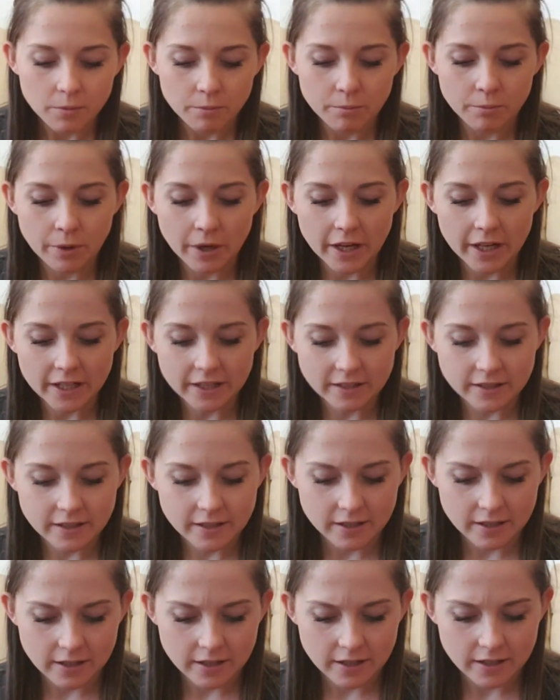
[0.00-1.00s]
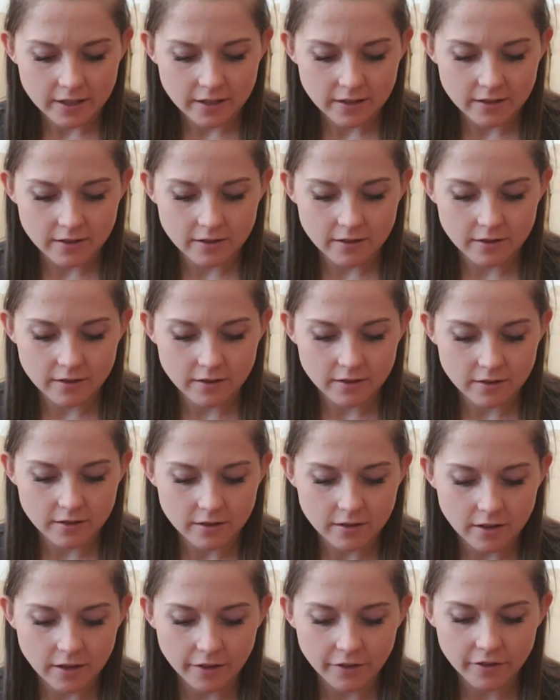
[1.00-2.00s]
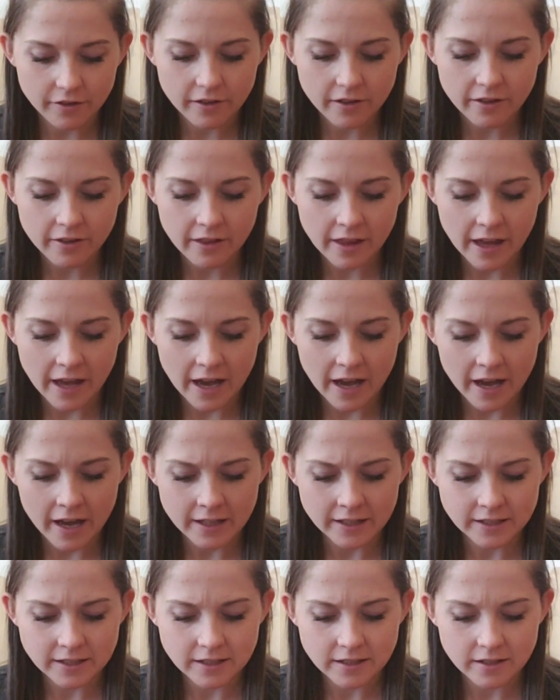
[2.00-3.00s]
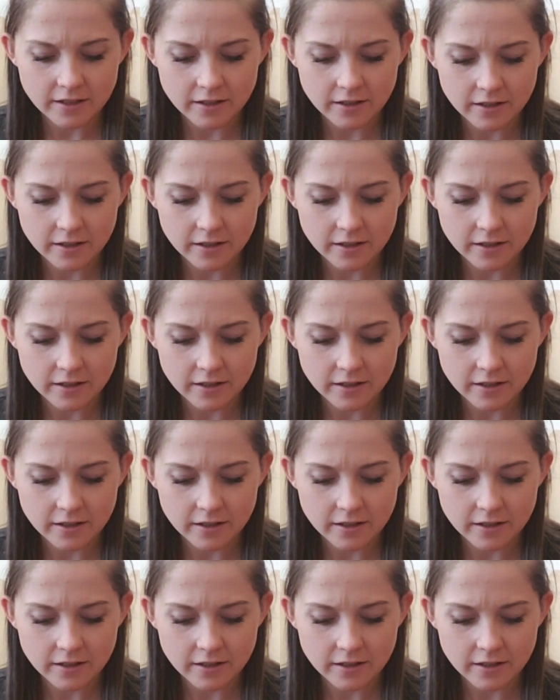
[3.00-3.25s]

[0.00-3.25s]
But other than that,